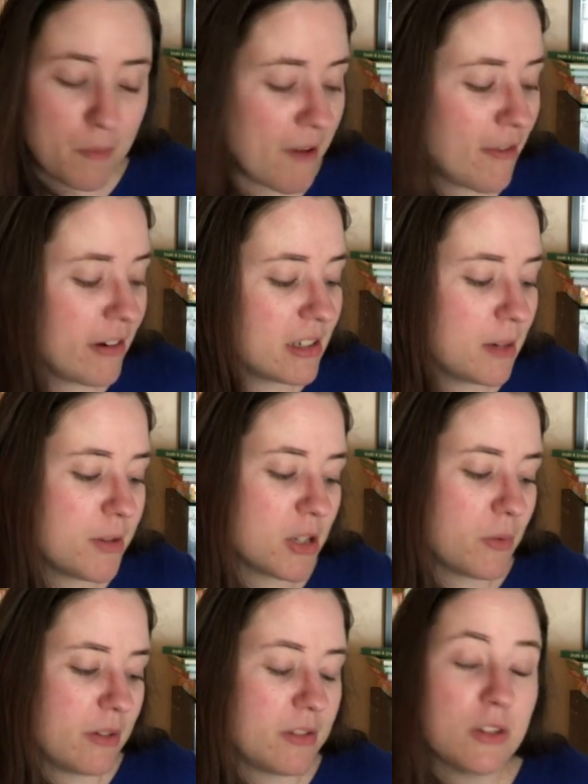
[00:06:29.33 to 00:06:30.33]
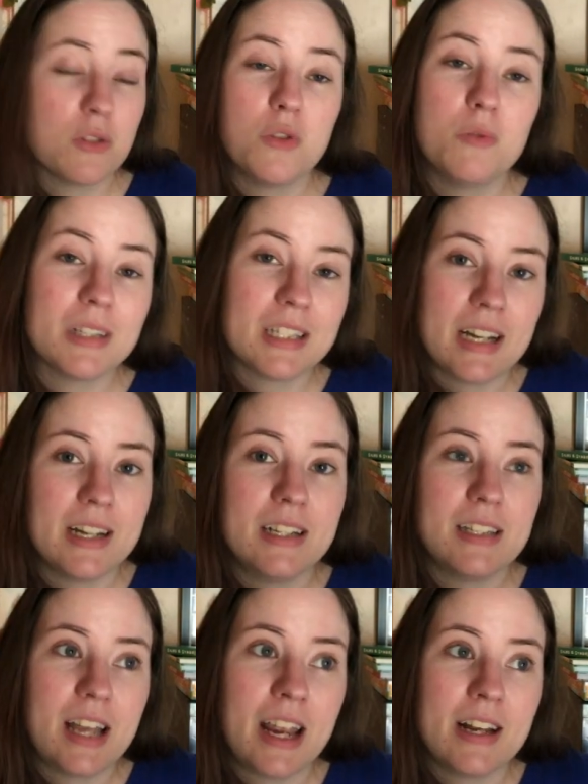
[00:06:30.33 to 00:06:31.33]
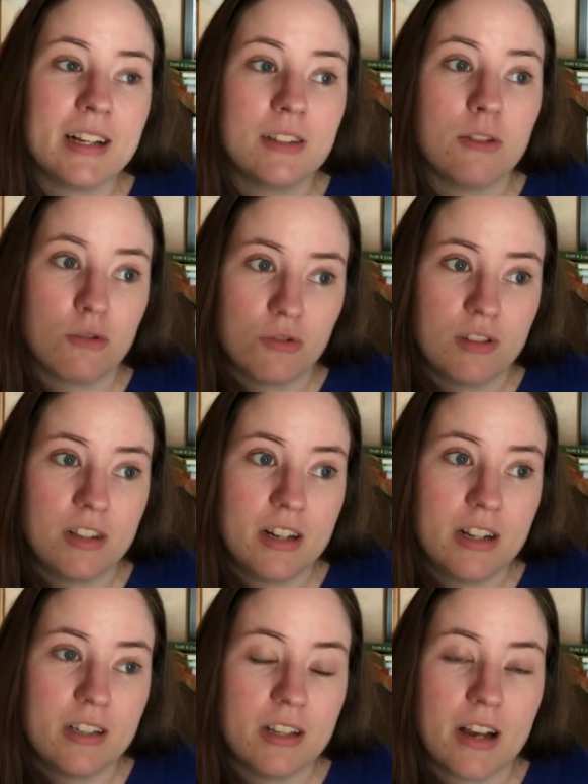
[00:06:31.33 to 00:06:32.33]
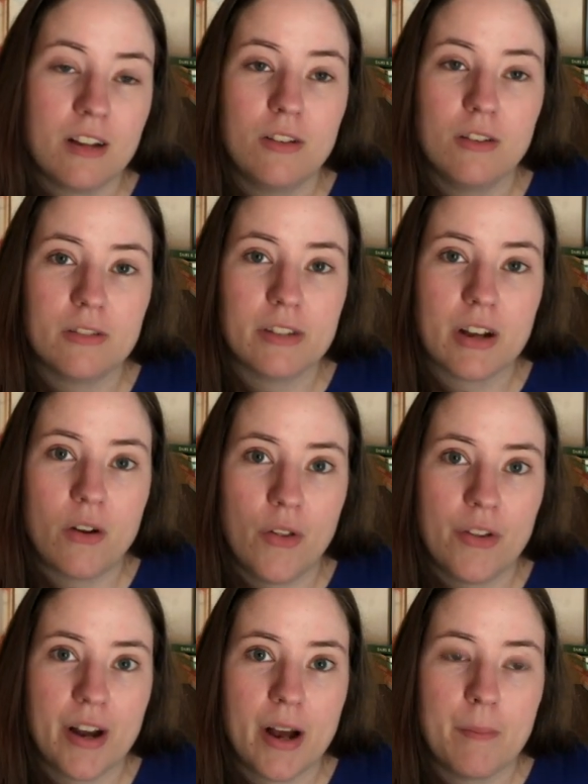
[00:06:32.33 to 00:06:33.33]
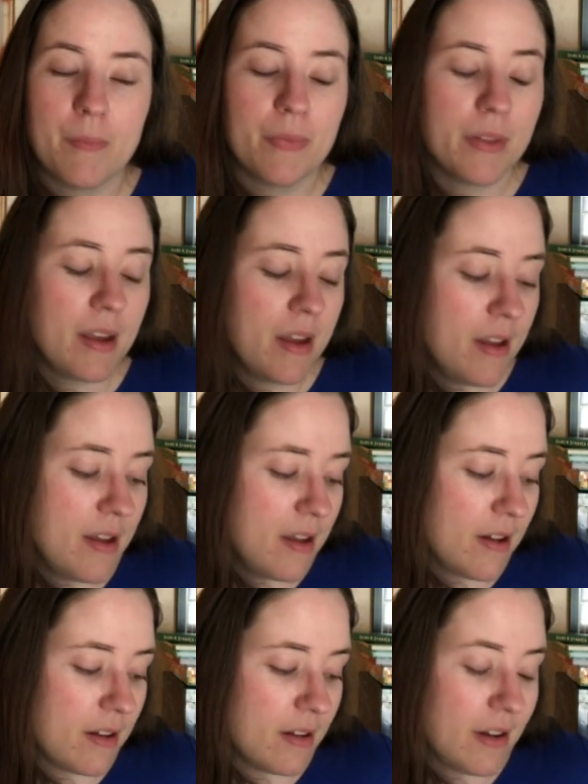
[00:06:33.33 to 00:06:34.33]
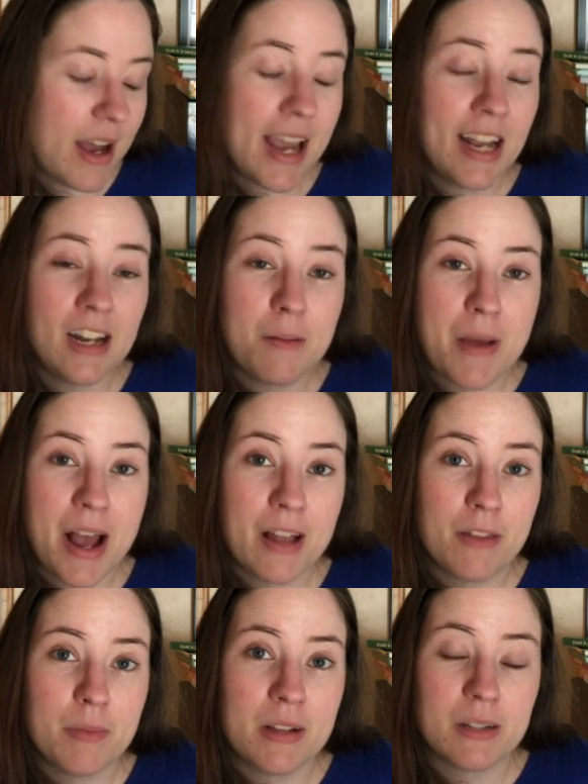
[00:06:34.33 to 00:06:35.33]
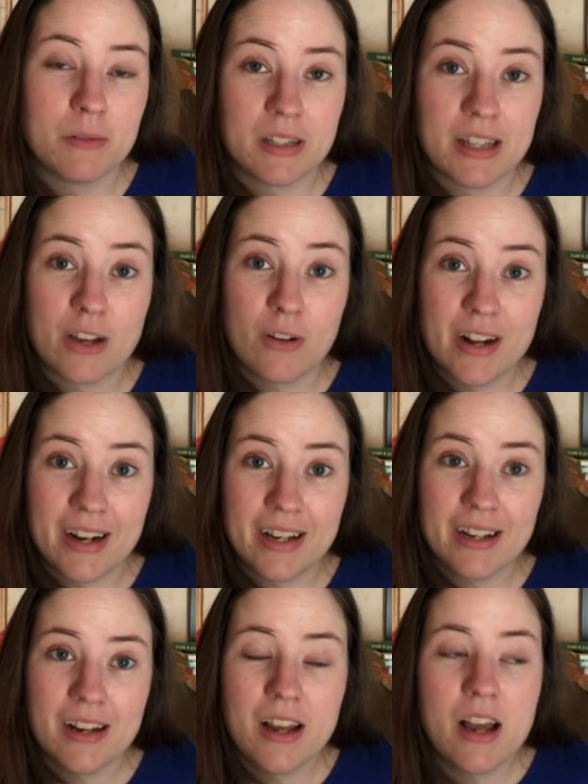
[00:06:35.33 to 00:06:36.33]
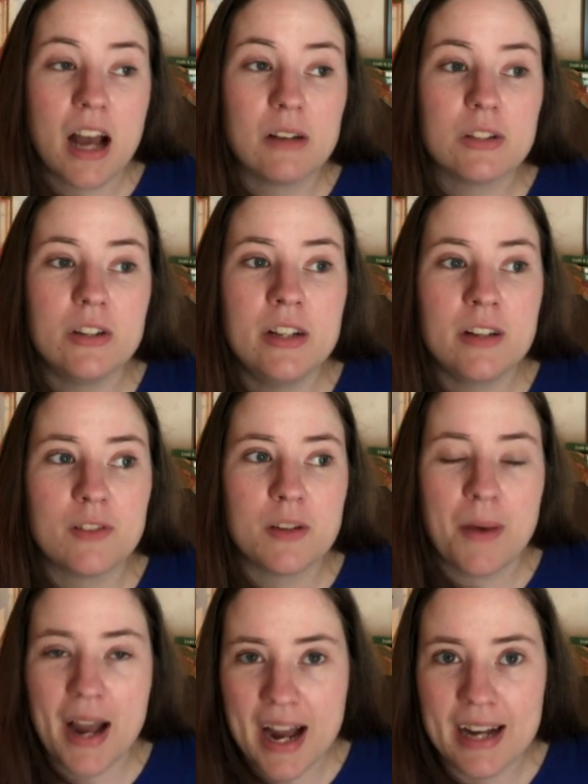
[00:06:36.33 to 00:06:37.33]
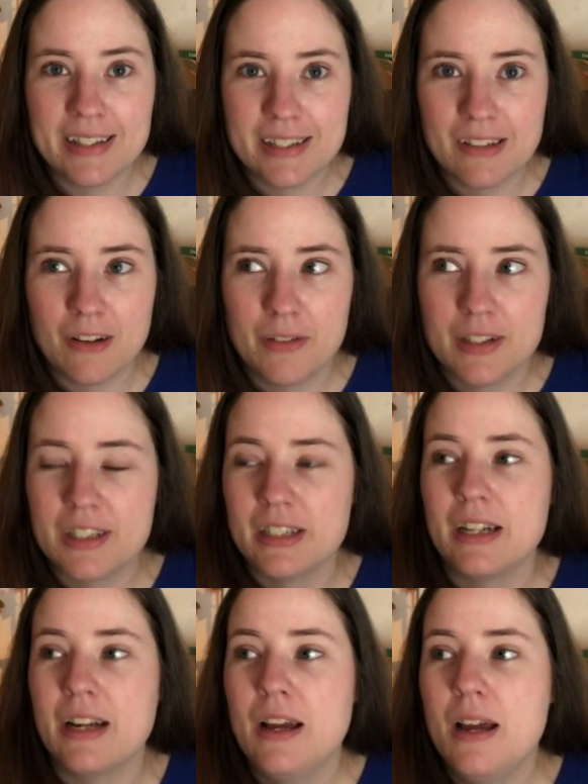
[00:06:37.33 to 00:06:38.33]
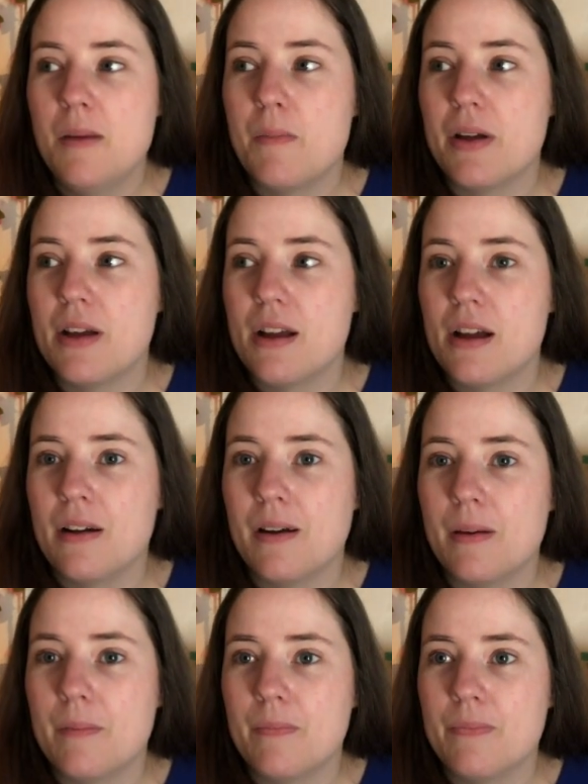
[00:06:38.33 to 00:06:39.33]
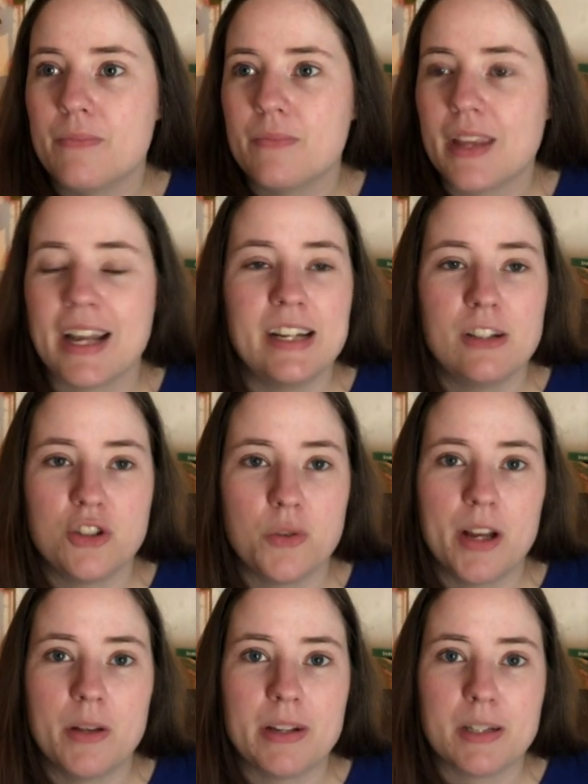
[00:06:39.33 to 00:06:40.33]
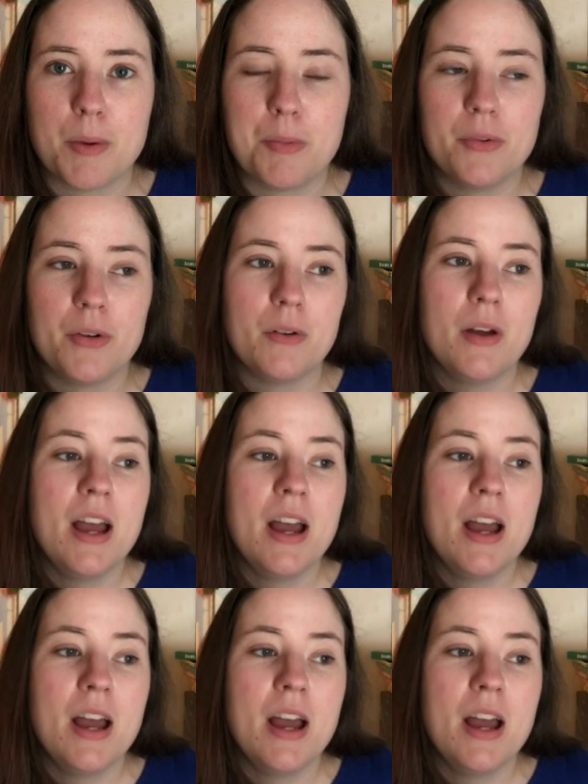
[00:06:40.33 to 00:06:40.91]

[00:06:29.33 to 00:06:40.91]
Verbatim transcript: My favorite subjects when I was in school was science and social studies. I could do those like all the time. Uh, I hated math because I wasn't that good at it. I was good enough to pass obviously, but um, like I didn't enjoy it the way some people do.